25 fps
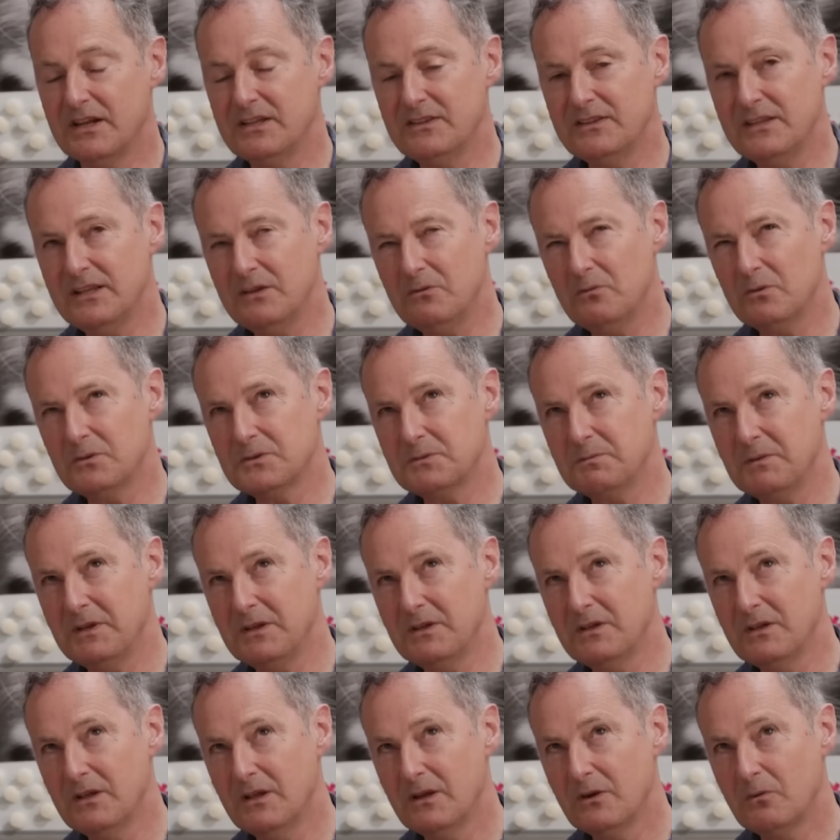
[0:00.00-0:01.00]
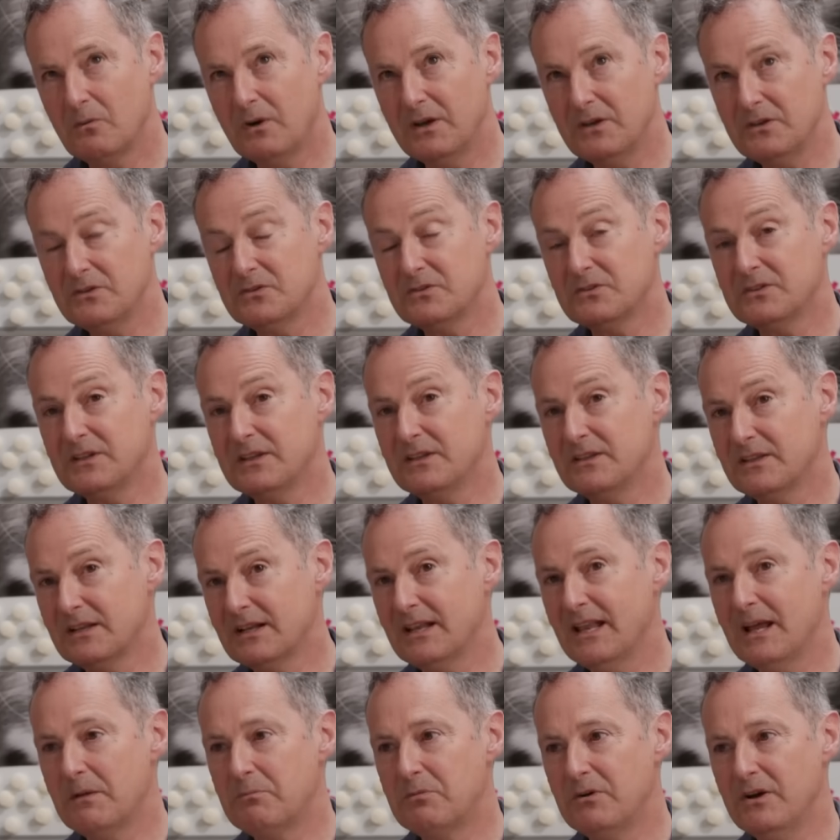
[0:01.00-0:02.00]
I think what's been quite interesting in the
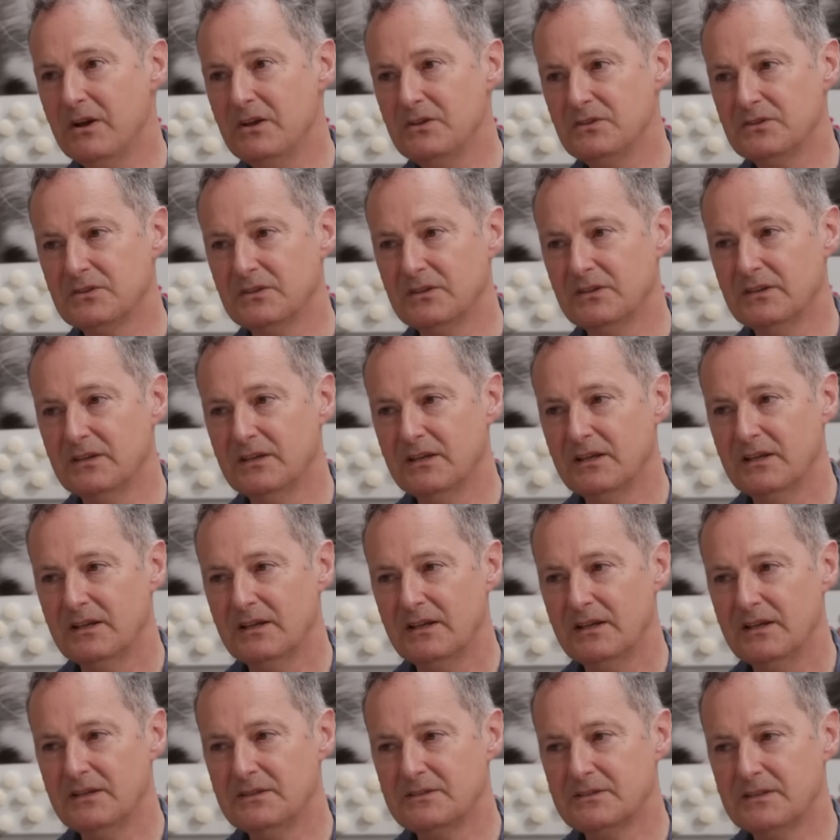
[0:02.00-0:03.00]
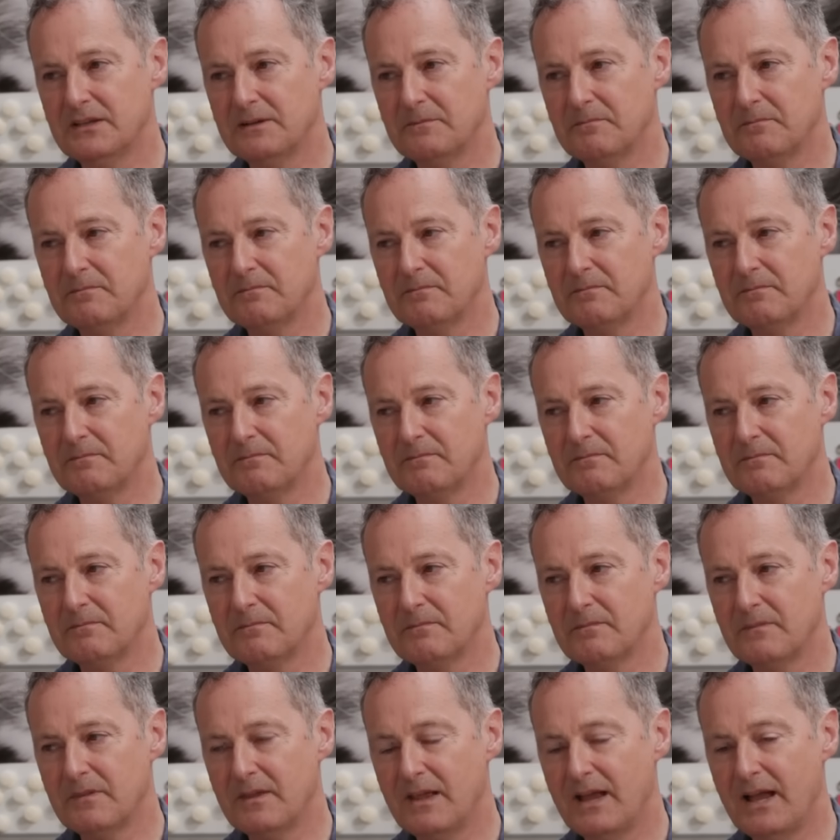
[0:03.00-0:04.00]
collaboration is that
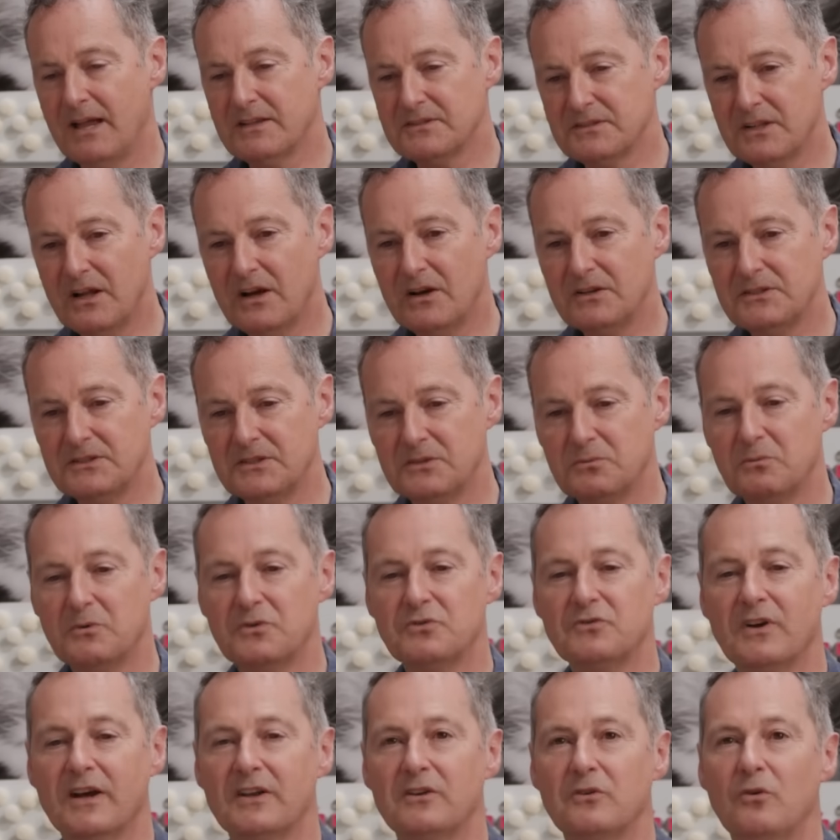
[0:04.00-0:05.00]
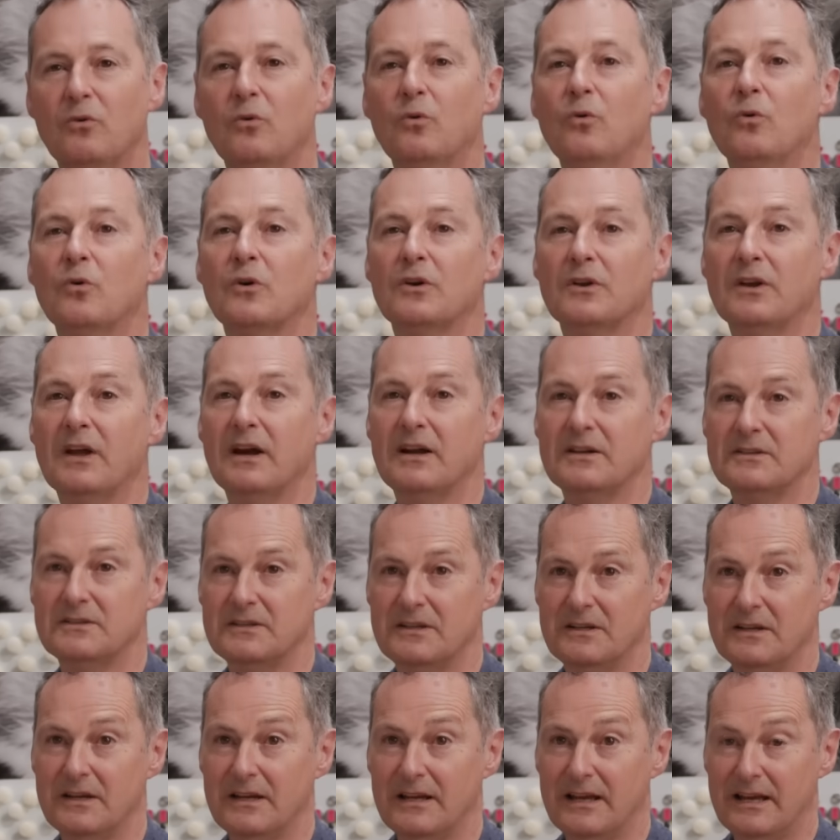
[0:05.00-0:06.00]
as an artist, we're trying to organize
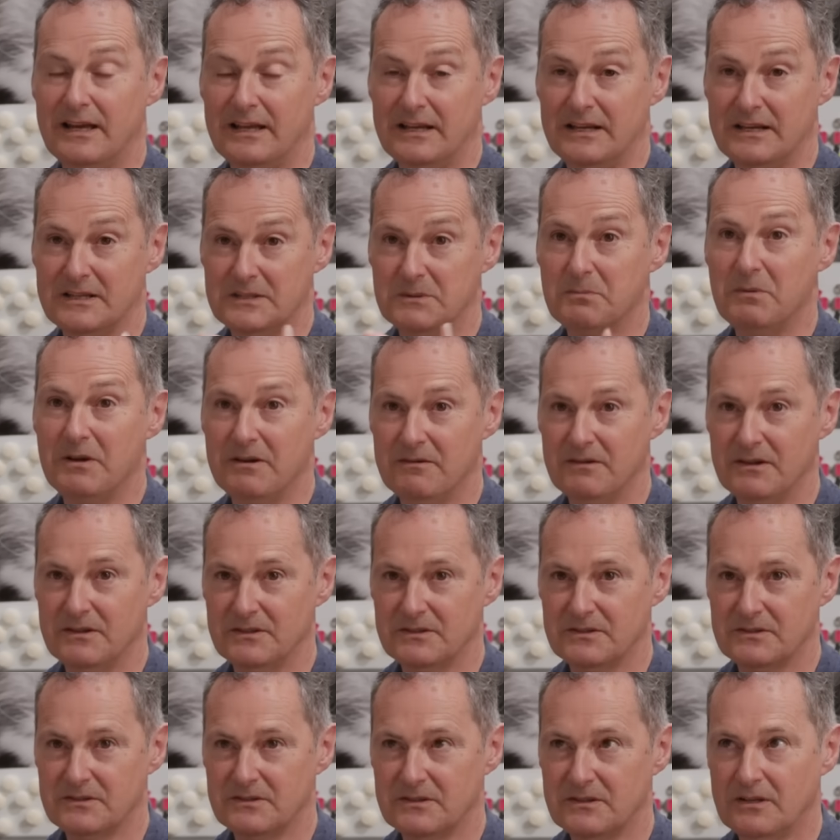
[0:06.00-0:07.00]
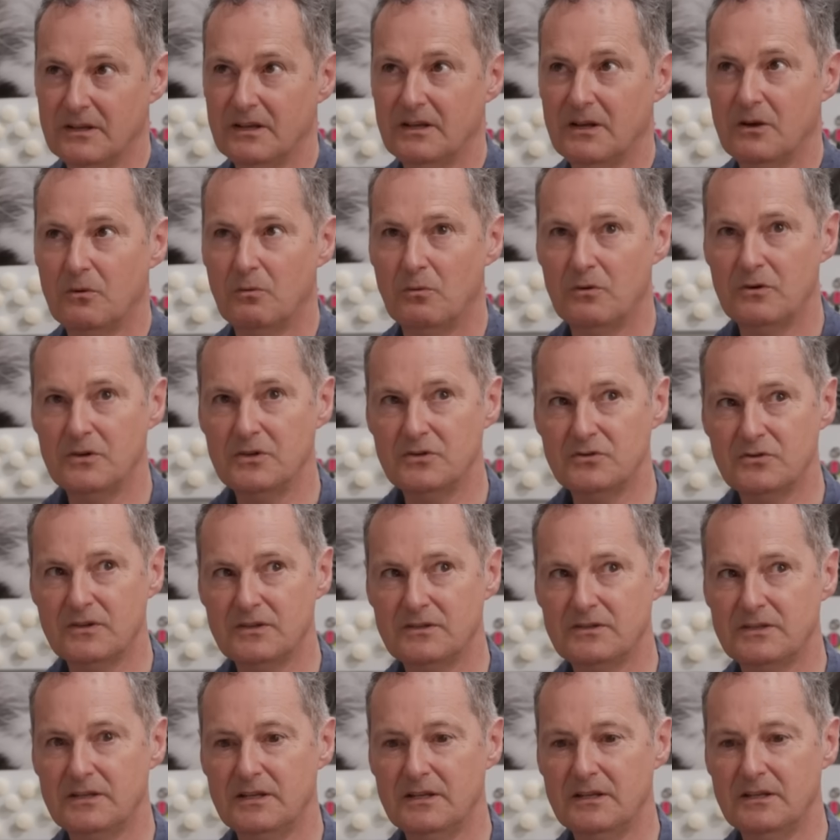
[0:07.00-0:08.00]
an experience. We're
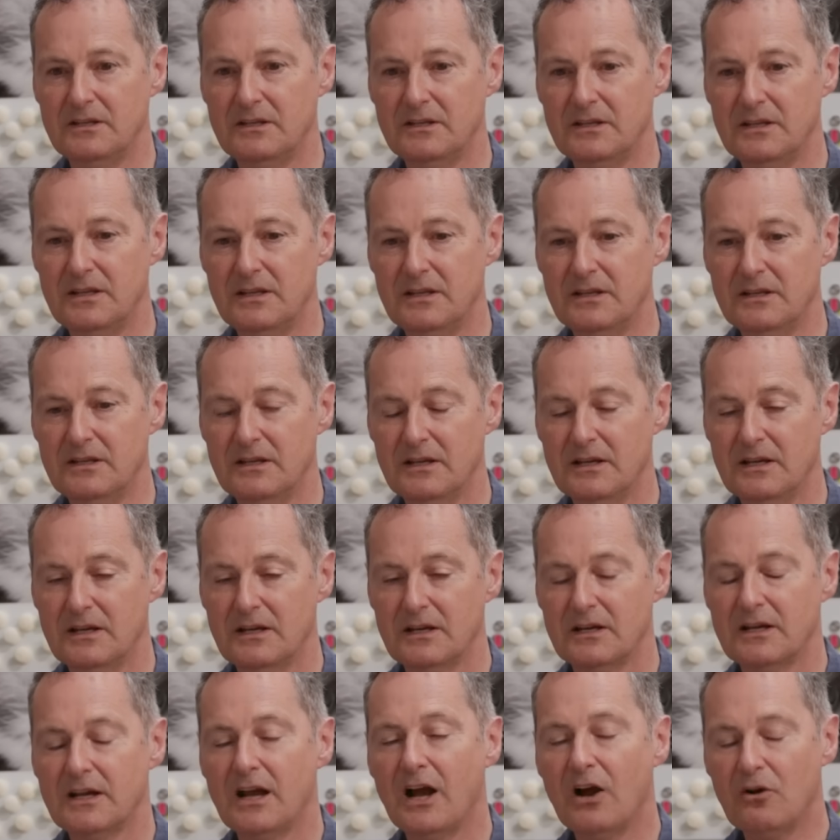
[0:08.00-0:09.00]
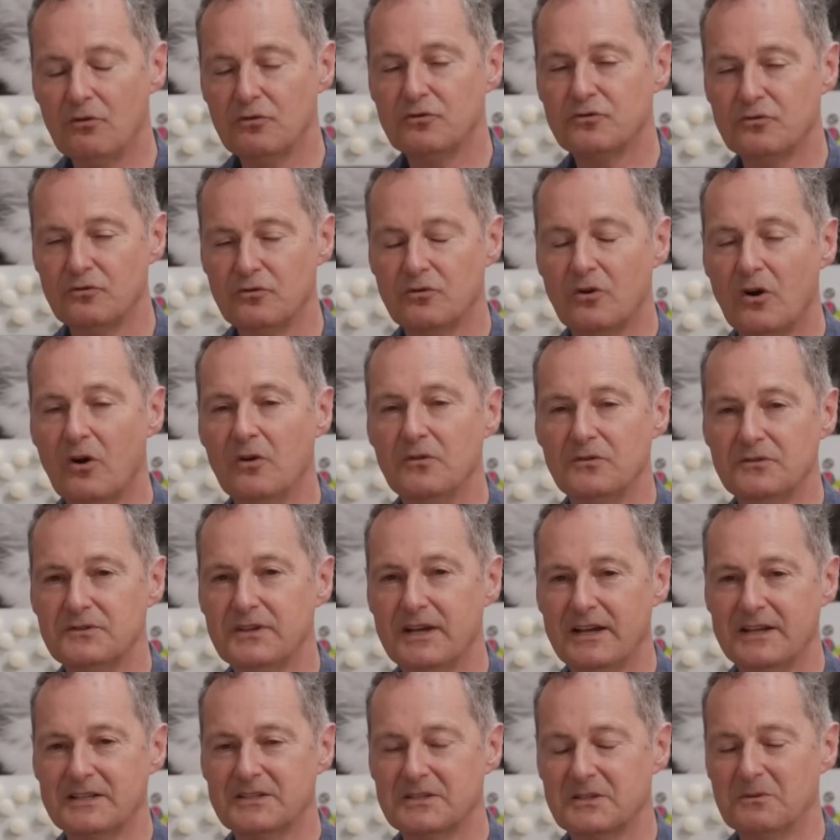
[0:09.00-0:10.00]
interested in the cultural
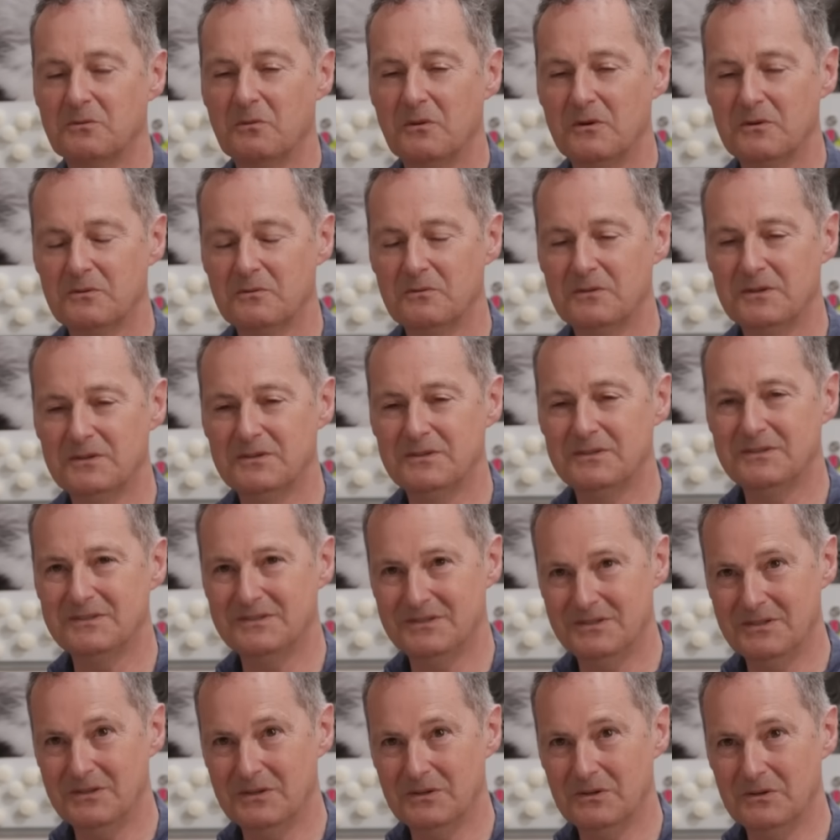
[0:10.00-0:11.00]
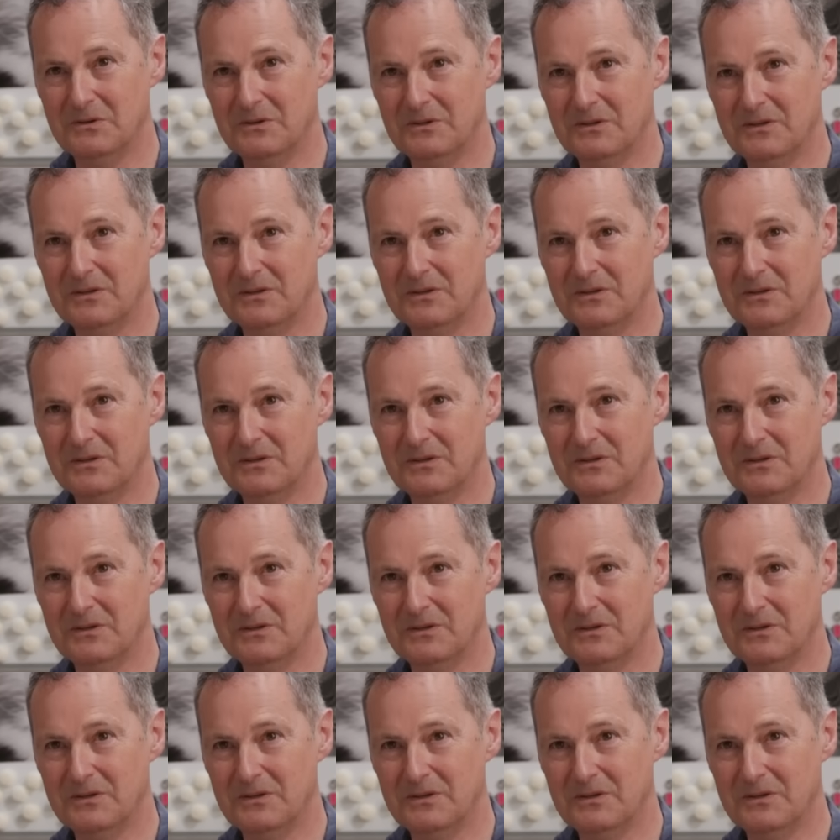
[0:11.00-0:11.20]
context of what we do